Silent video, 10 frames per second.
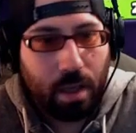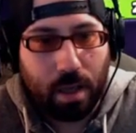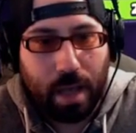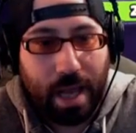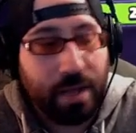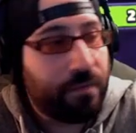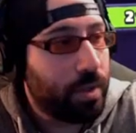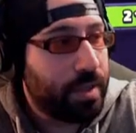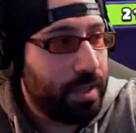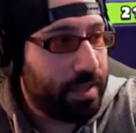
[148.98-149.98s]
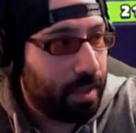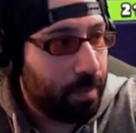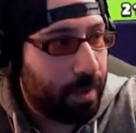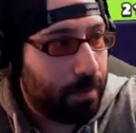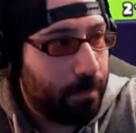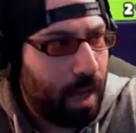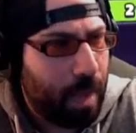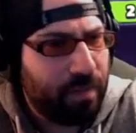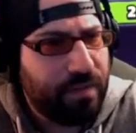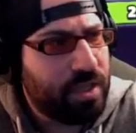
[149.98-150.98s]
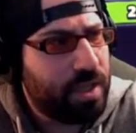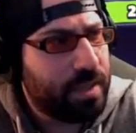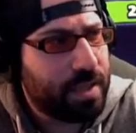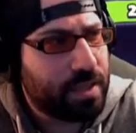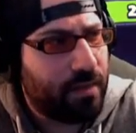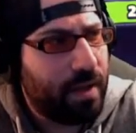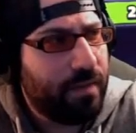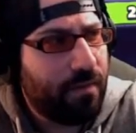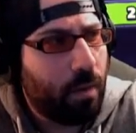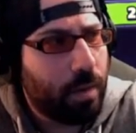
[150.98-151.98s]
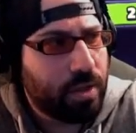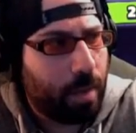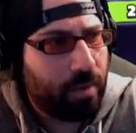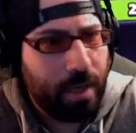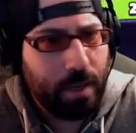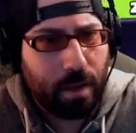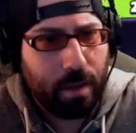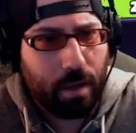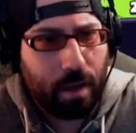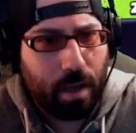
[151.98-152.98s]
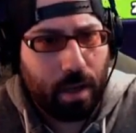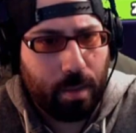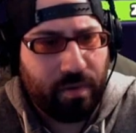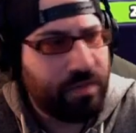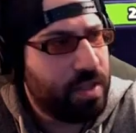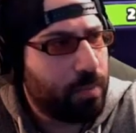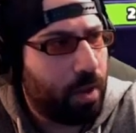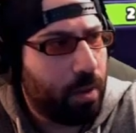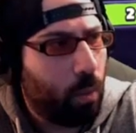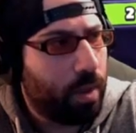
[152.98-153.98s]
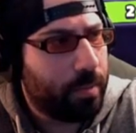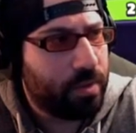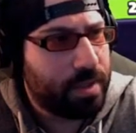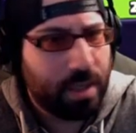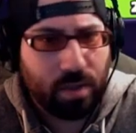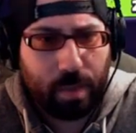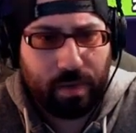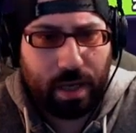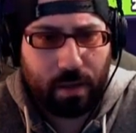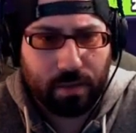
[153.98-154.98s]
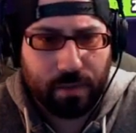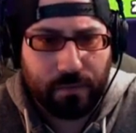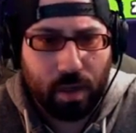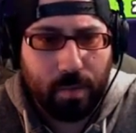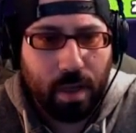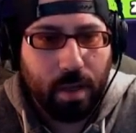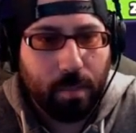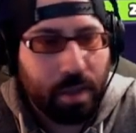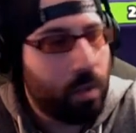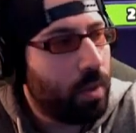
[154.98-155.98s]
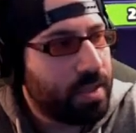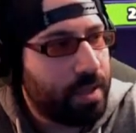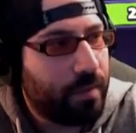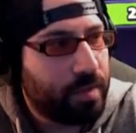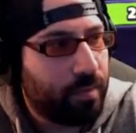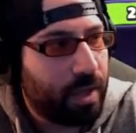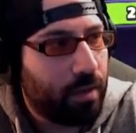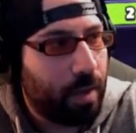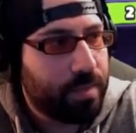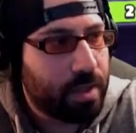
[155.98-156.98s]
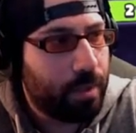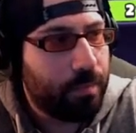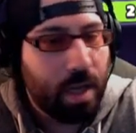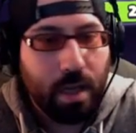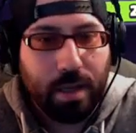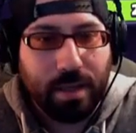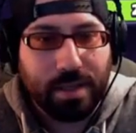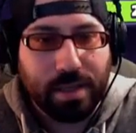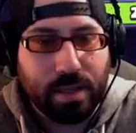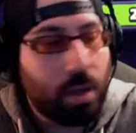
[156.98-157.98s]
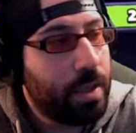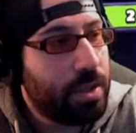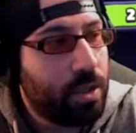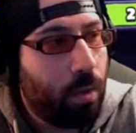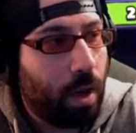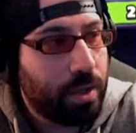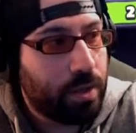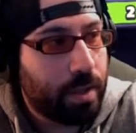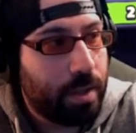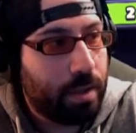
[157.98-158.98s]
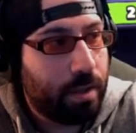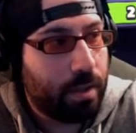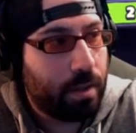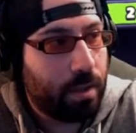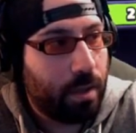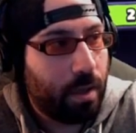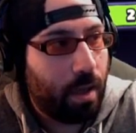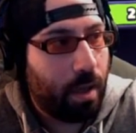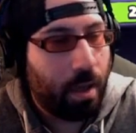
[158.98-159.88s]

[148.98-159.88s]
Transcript: and 14 Tinkerbell. I believe she is a slightly lower drop rate. Uh, I believe she's part of the 1% drop rate. I'll confirm. But it was enough to bring her up. So this is 3,200 uh,